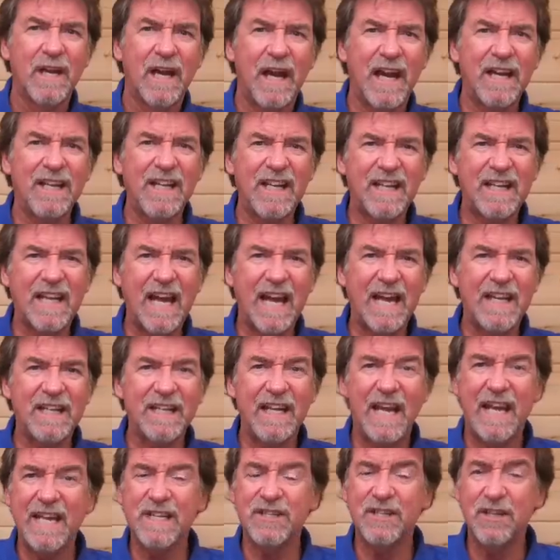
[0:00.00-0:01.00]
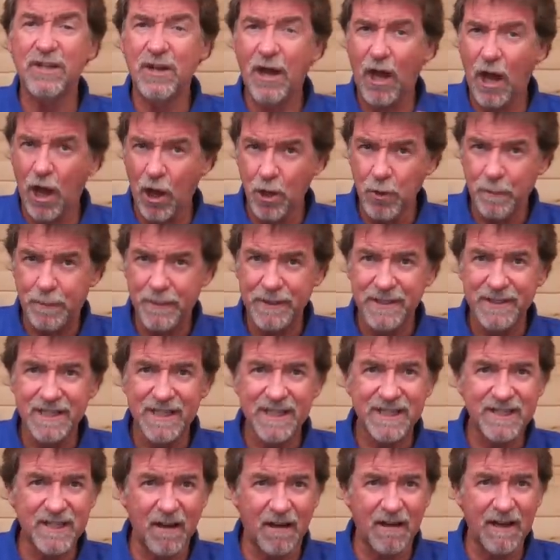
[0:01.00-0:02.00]
and again is an open
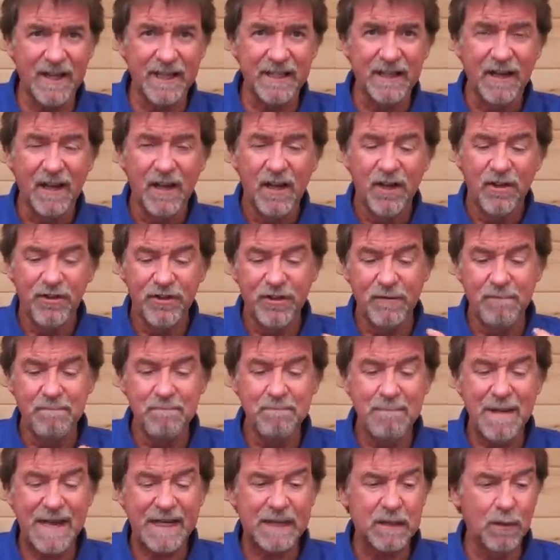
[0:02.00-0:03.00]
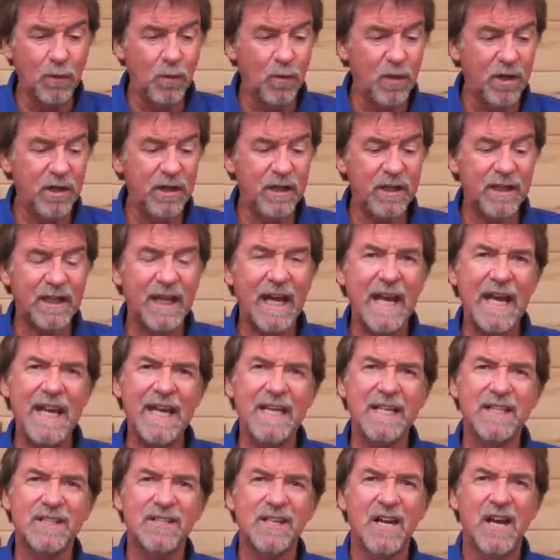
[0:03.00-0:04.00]
design. The metalwork
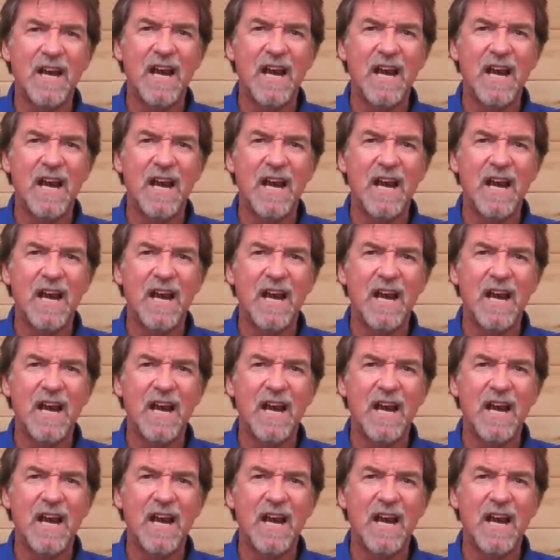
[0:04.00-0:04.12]
is